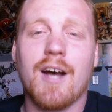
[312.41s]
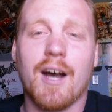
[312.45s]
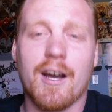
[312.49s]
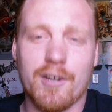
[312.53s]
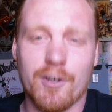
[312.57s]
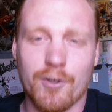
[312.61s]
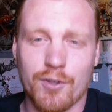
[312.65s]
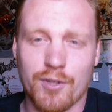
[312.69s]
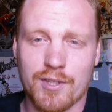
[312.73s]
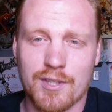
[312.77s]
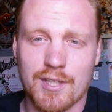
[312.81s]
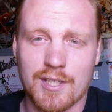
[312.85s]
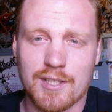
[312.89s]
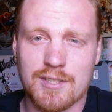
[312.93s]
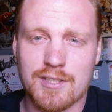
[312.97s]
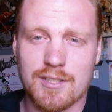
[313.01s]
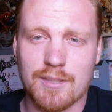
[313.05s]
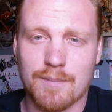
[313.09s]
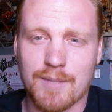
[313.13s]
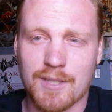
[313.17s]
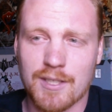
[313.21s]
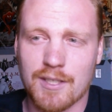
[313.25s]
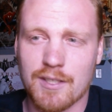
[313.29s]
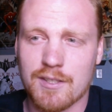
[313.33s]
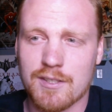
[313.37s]
I know that that's
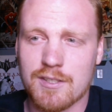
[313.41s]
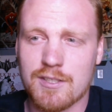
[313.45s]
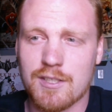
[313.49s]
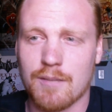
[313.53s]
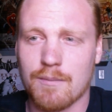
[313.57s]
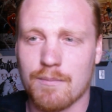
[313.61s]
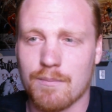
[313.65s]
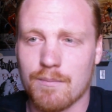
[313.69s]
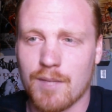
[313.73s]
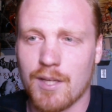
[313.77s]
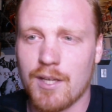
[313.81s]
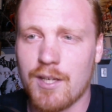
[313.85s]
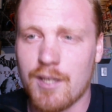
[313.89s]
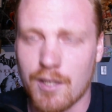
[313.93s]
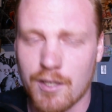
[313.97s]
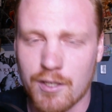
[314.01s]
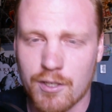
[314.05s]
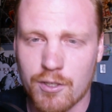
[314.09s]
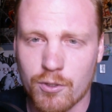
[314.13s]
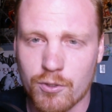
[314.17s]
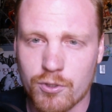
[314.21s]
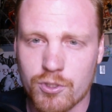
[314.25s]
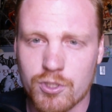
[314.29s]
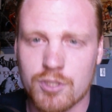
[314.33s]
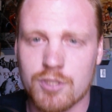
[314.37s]
something in some
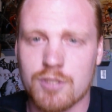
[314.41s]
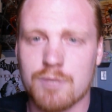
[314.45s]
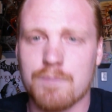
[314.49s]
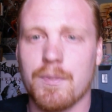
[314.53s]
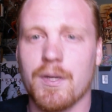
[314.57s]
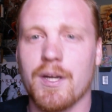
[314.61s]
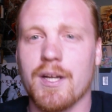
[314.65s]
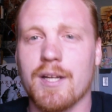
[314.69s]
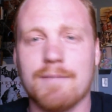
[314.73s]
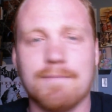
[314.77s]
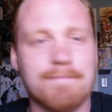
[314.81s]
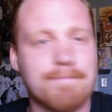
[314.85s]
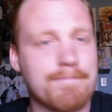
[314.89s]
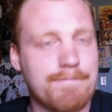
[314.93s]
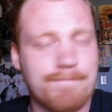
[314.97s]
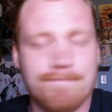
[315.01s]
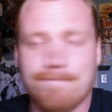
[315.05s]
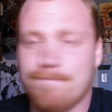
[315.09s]
Indian cultures, but